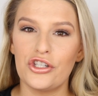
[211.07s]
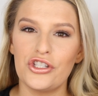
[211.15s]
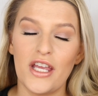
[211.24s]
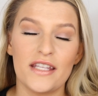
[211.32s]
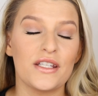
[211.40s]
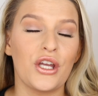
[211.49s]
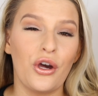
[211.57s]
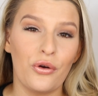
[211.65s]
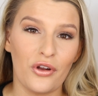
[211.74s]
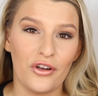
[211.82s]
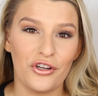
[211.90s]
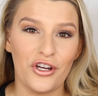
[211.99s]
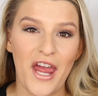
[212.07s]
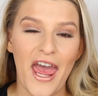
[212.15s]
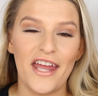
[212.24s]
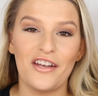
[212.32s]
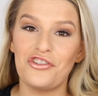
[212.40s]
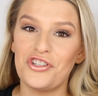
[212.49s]
She has a cone on her
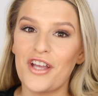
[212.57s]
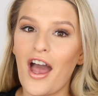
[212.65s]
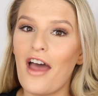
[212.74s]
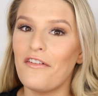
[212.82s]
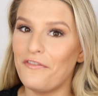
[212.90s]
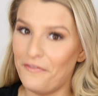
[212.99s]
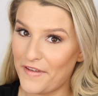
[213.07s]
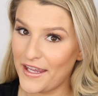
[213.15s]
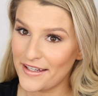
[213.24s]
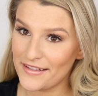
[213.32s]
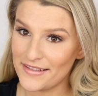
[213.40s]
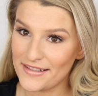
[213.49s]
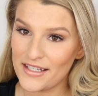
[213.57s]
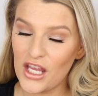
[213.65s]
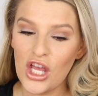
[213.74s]
head. She got fixed.